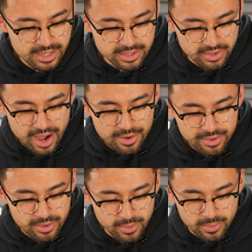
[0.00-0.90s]
So I don't
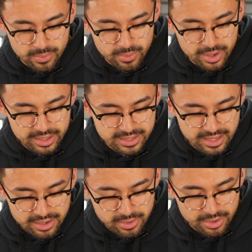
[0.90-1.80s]
know what he's
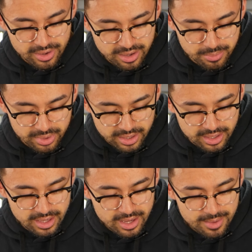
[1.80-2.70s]
got going on, but
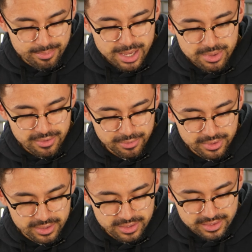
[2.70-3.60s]
maybe for
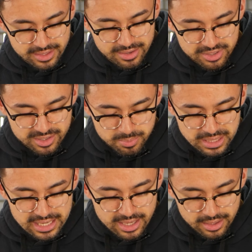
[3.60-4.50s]
the sake of
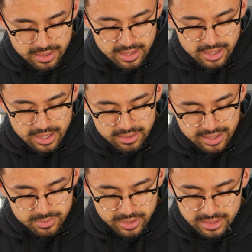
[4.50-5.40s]
speed,
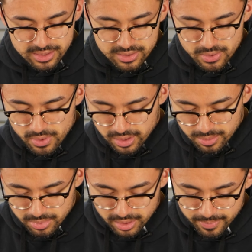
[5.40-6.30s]
that's why he's doing it.
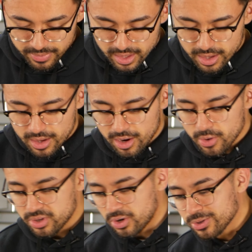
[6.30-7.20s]
But,
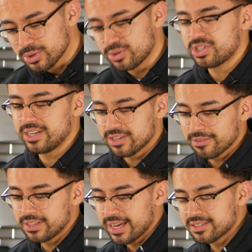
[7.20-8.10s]
oh, he also shakes
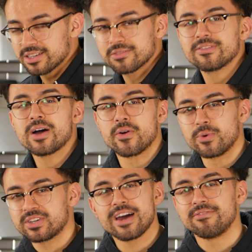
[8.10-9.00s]
off the excess flour,
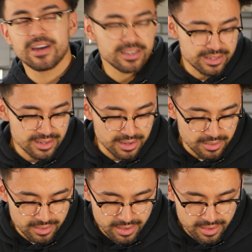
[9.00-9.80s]
which I have not yet done.